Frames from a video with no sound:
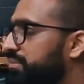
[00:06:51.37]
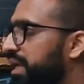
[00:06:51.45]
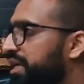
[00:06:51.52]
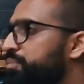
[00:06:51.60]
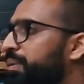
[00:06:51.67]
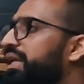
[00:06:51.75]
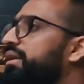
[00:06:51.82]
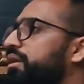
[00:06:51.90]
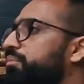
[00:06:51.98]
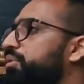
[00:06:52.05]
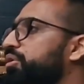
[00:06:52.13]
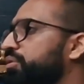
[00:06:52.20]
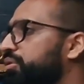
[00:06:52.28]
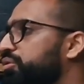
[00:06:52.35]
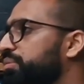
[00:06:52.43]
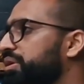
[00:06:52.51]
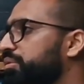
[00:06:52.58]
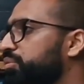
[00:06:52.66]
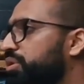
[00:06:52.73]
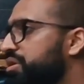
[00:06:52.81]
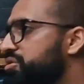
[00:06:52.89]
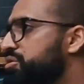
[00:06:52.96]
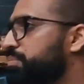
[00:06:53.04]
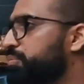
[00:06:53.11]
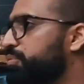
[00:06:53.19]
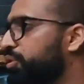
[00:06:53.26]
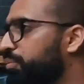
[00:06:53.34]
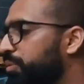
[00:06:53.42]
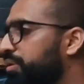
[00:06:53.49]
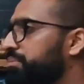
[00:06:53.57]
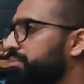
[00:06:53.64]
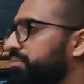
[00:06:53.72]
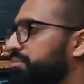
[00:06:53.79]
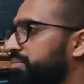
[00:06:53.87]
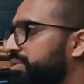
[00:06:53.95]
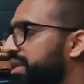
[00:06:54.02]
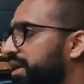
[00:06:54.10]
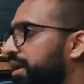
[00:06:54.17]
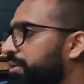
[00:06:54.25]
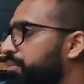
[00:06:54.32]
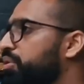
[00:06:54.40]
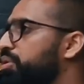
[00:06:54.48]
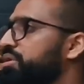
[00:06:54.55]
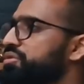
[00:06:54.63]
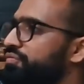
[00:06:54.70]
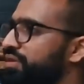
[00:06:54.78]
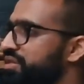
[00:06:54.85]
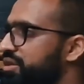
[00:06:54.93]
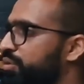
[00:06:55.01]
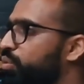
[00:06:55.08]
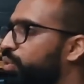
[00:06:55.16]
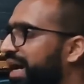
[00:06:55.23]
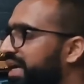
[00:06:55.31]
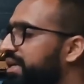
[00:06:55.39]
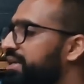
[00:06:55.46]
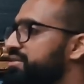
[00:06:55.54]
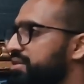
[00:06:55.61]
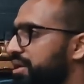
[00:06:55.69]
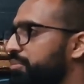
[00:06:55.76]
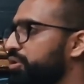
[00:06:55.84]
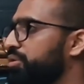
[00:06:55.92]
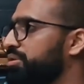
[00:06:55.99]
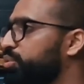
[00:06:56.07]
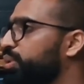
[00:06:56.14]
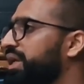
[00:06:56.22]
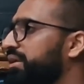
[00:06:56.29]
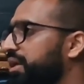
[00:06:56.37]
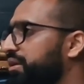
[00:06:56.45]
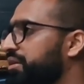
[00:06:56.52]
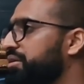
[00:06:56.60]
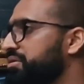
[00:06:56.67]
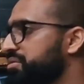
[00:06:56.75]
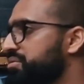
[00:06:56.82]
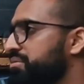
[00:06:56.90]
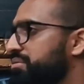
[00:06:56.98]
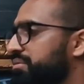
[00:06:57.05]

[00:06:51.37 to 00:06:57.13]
explain Lebanon to me. What is the problem that Lebanon is facing? Why is Lebanon the way that it is?